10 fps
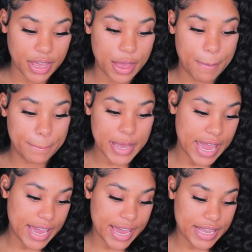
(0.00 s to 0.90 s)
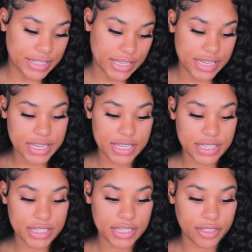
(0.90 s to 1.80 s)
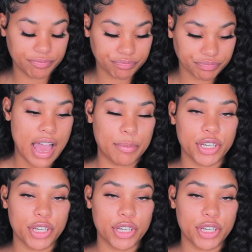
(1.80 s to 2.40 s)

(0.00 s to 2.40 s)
Amazing. I'm